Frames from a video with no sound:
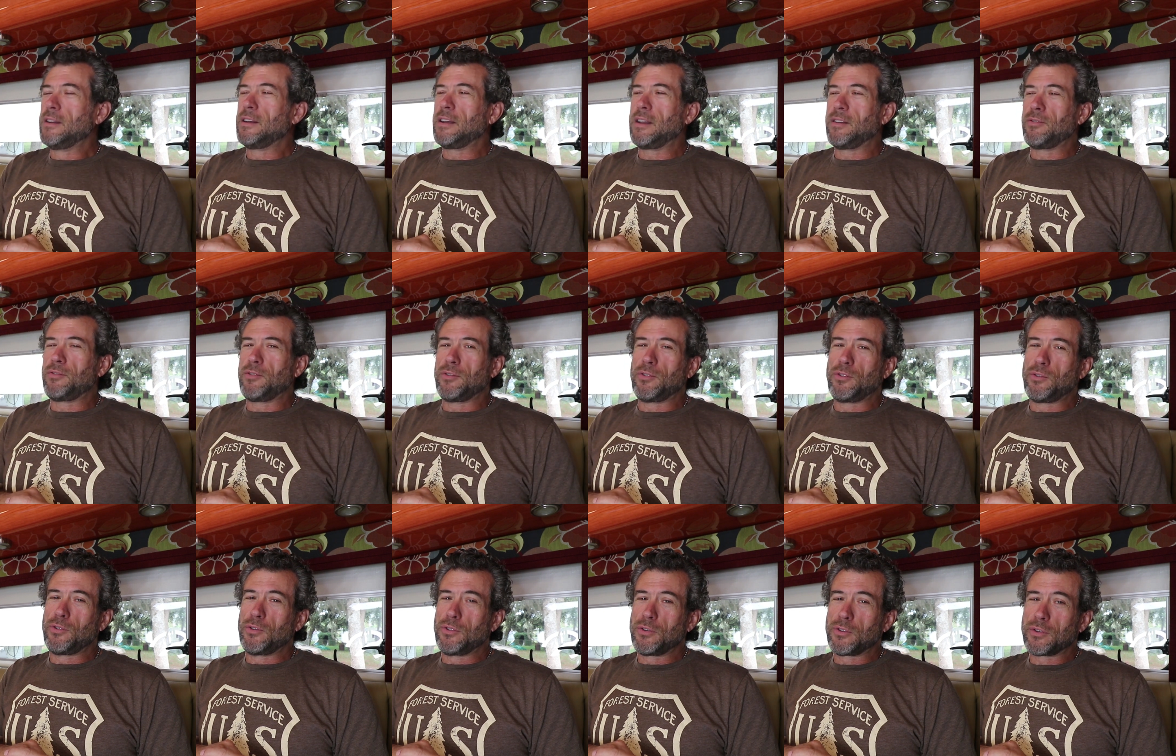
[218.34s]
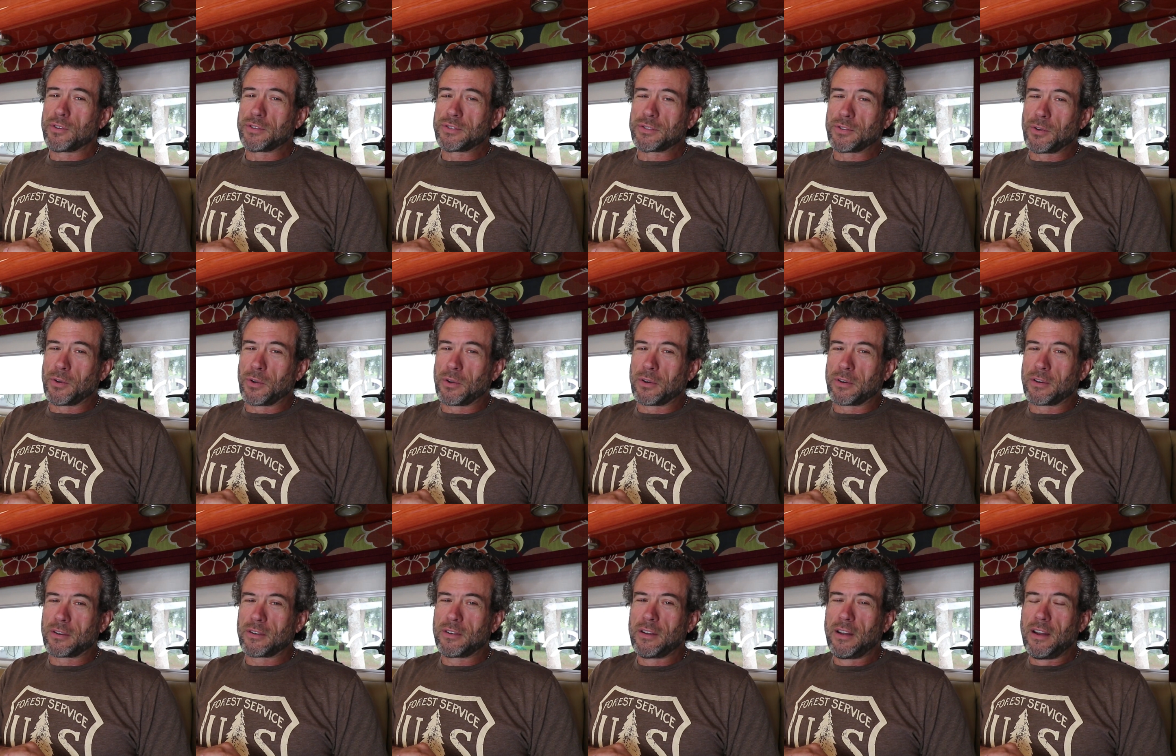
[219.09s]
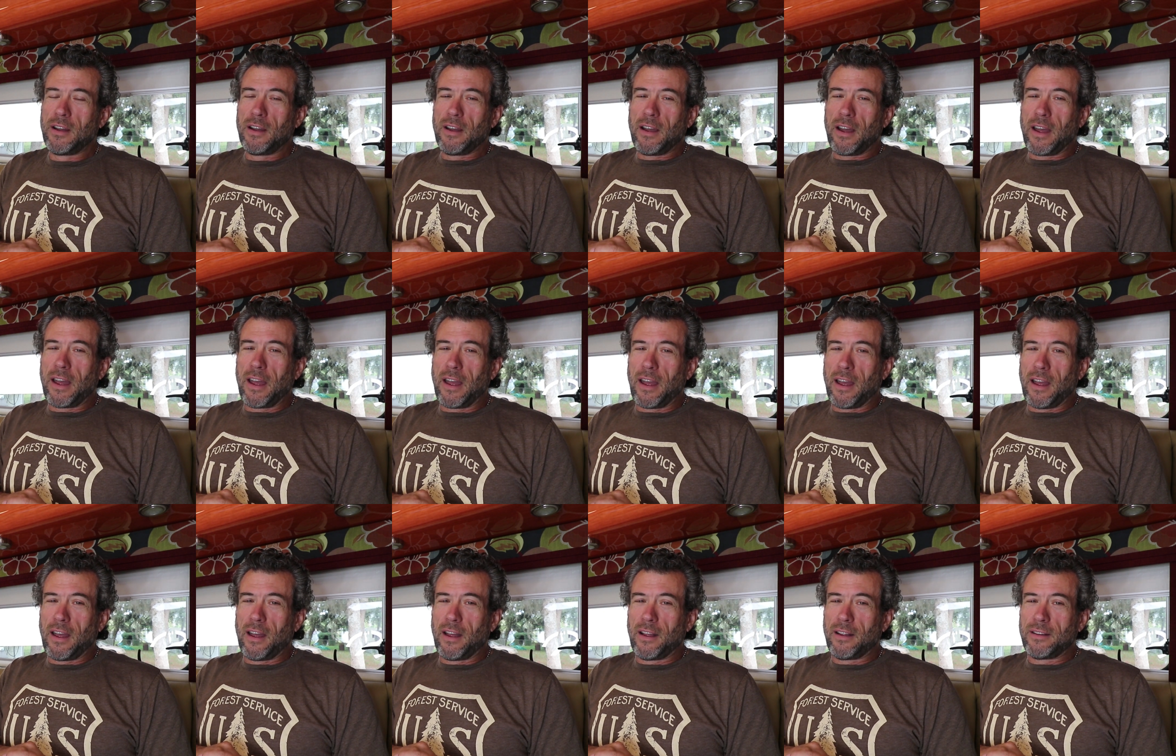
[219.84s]
if you do your solar.
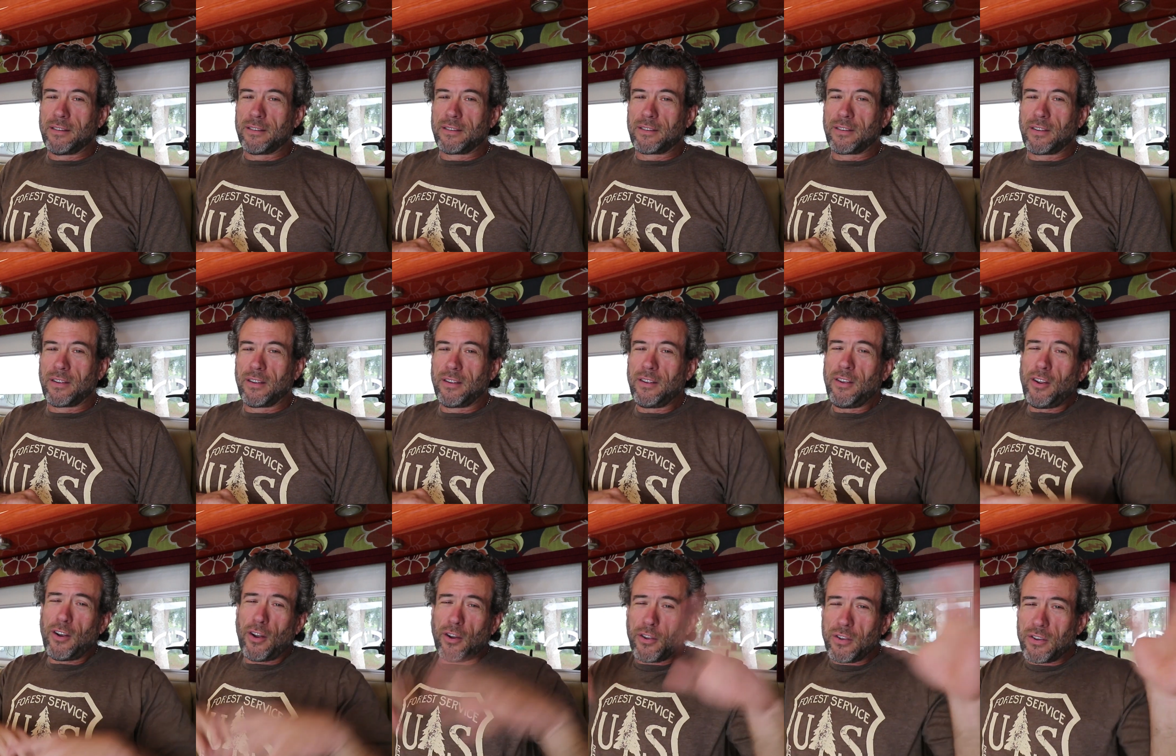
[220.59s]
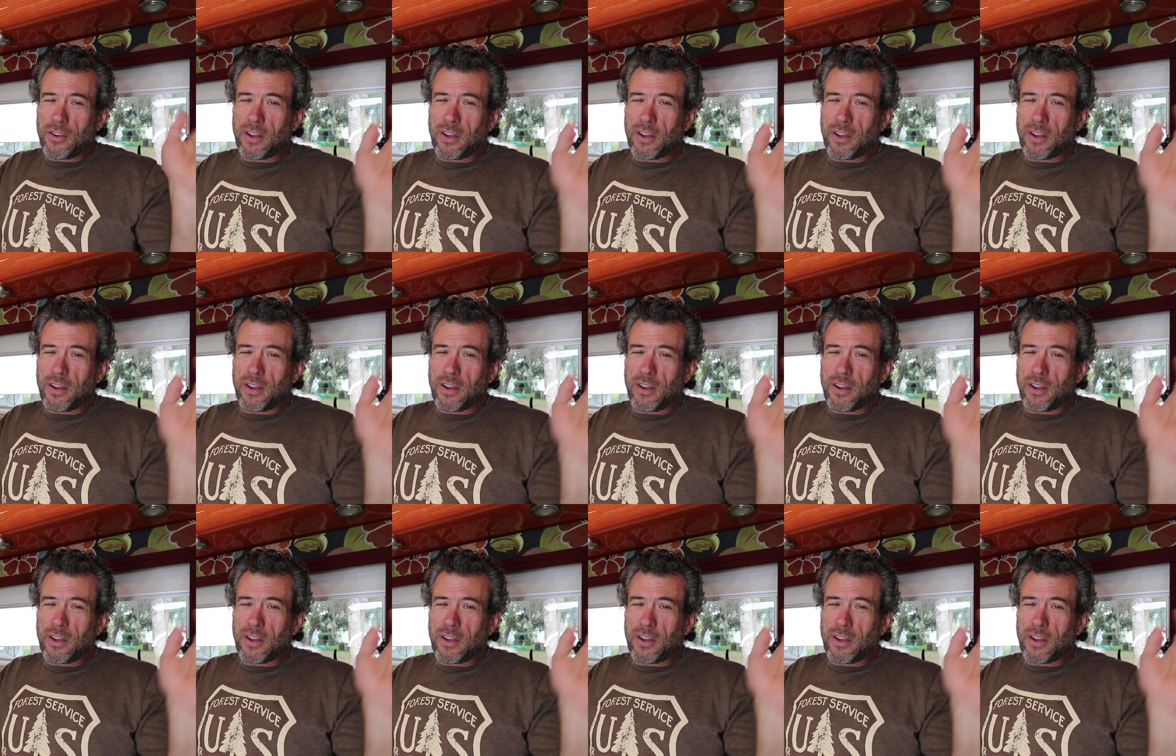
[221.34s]
And you know,